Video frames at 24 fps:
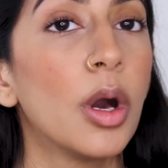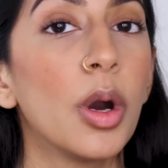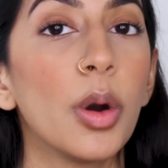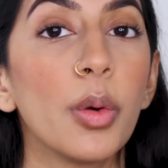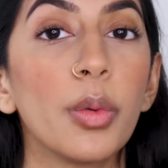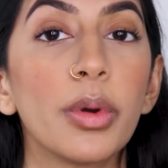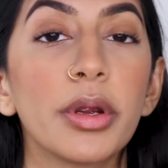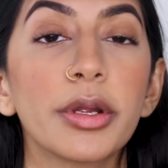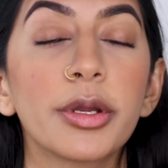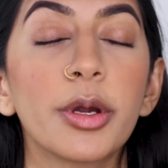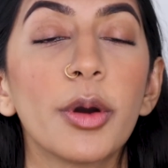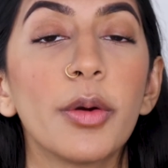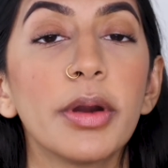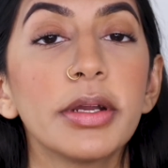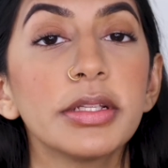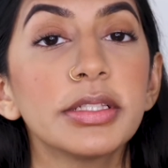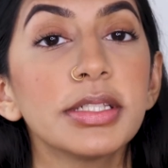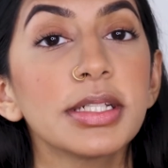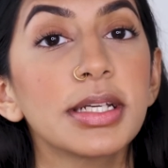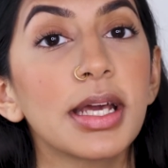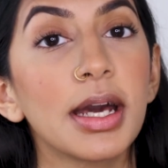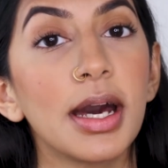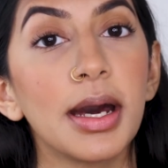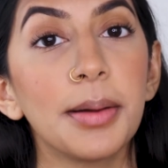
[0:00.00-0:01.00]
We're going
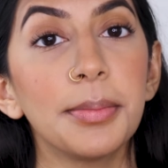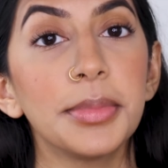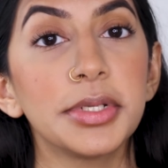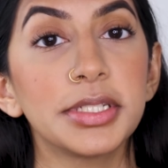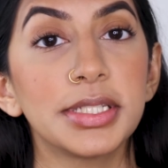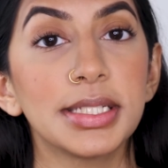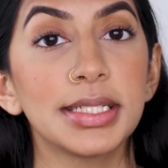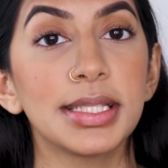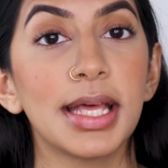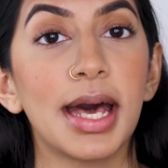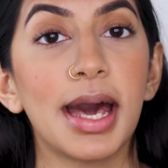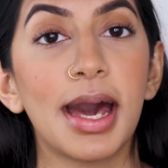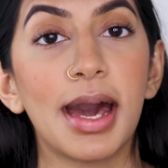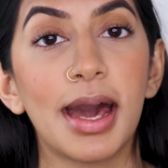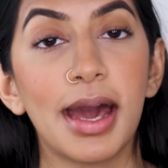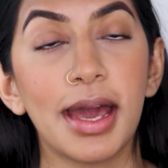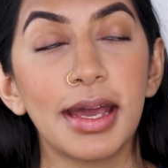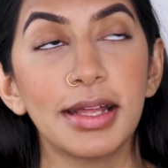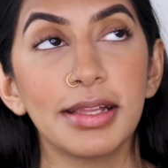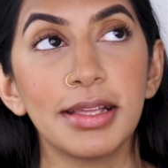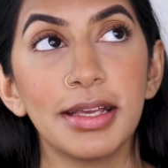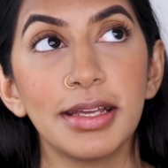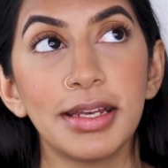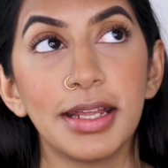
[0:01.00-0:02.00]
to come to the
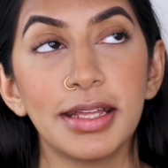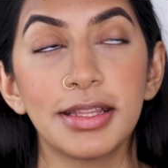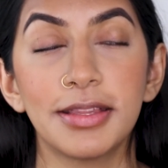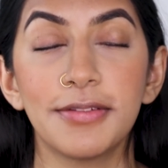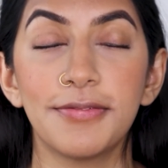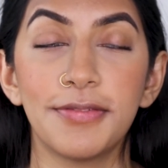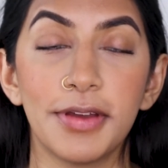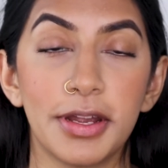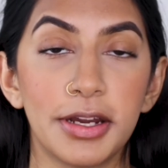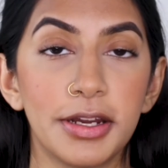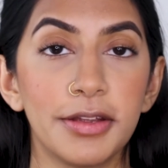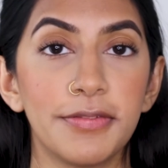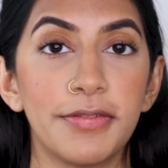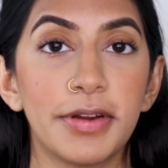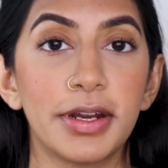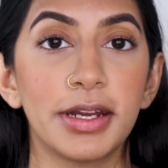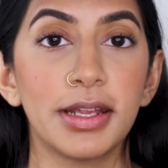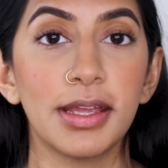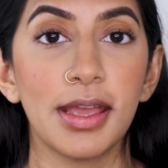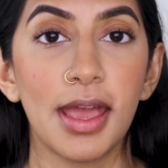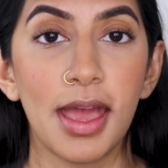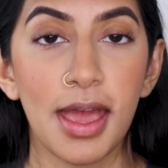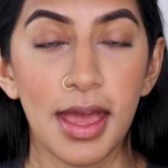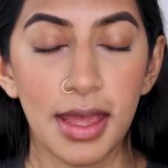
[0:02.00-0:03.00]
highlight at the very,
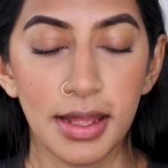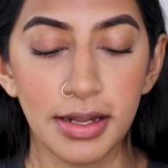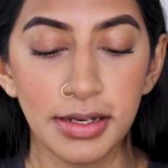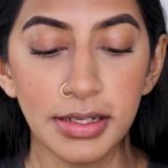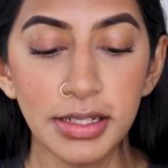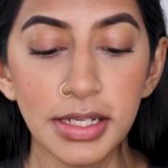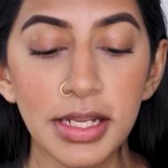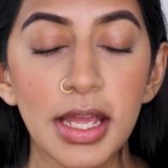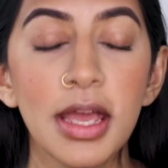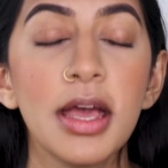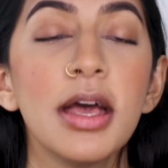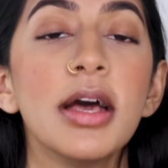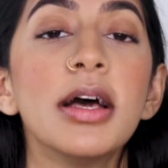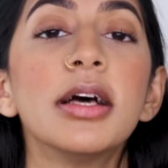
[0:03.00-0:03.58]
very end.